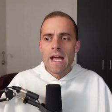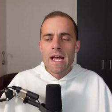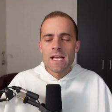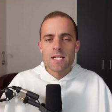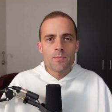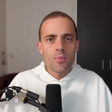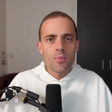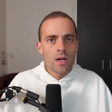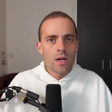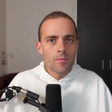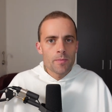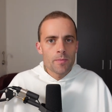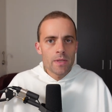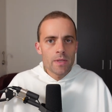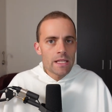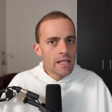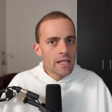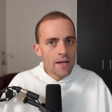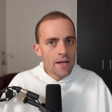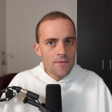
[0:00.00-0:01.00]
has
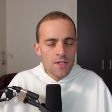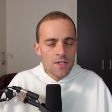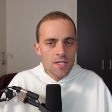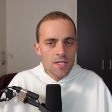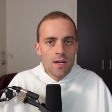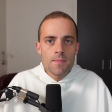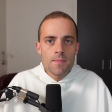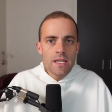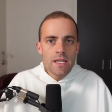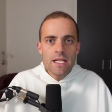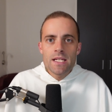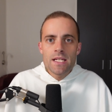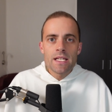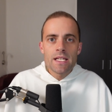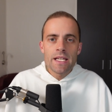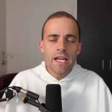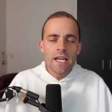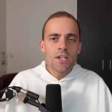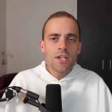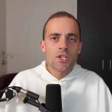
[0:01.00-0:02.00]
probably left some
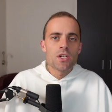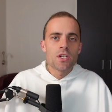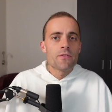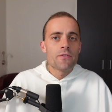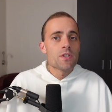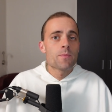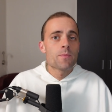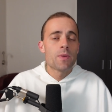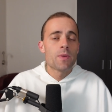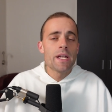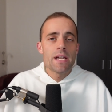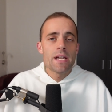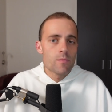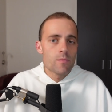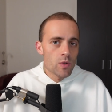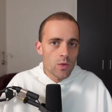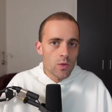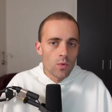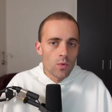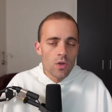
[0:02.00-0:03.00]
indication of his
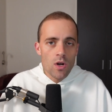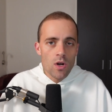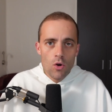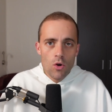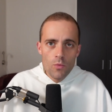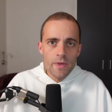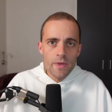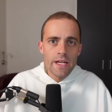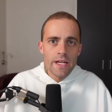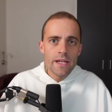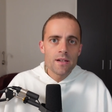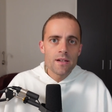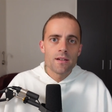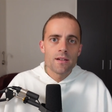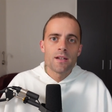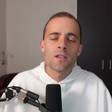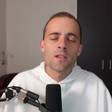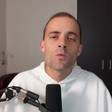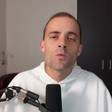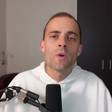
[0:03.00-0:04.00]
plan, which will
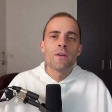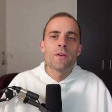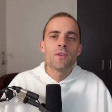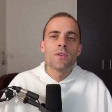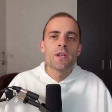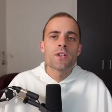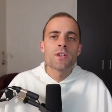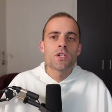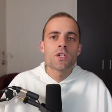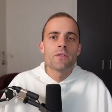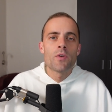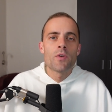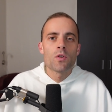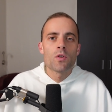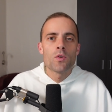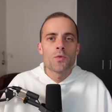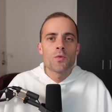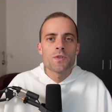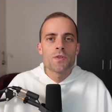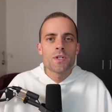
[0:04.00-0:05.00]
culminate in the revelation of
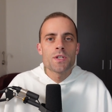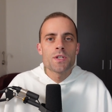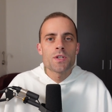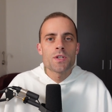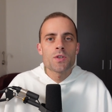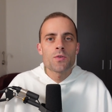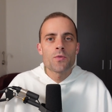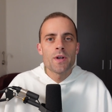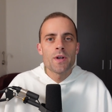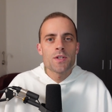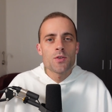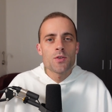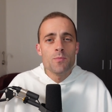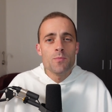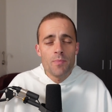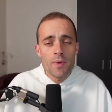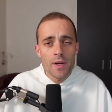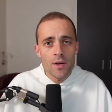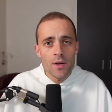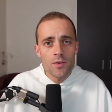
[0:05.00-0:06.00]
our Lord Jesus Christ, who
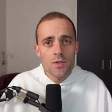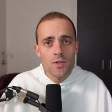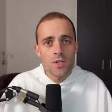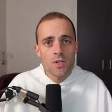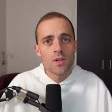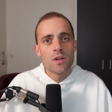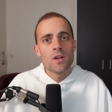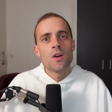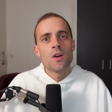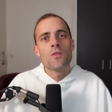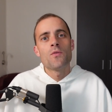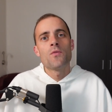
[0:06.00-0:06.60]
bears